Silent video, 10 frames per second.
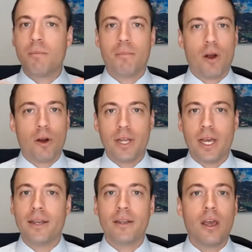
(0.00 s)
Bar
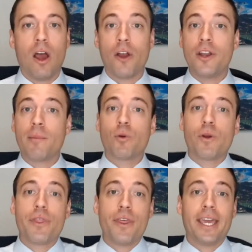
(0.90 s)
none. Our number
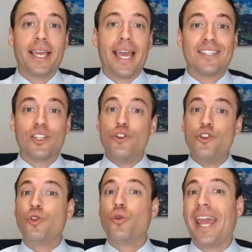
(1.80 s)
one thing as a
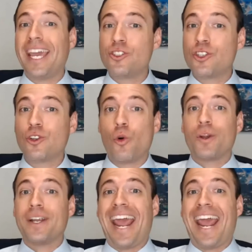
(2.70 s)
new agent or an